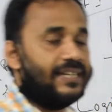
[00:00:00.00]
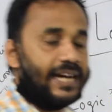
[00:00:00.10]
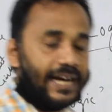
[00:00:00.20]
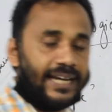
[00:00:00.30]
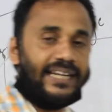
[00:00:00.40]

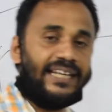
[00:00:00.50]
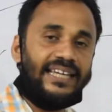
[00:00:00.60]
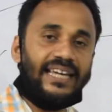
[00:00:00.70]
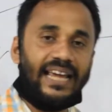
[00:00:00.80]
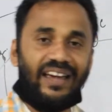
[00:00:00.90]

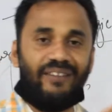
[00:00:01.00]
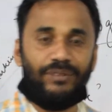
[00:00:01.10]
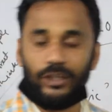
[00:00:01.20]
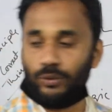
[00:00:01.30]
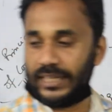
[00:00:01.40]
highly
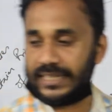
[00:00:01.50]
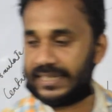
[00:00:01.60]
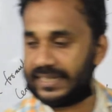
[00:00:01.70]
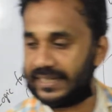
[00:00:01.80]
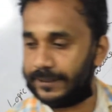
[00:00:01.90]

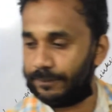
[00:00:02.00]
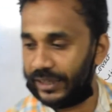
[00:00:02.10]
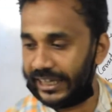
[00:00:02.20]
ambiguous.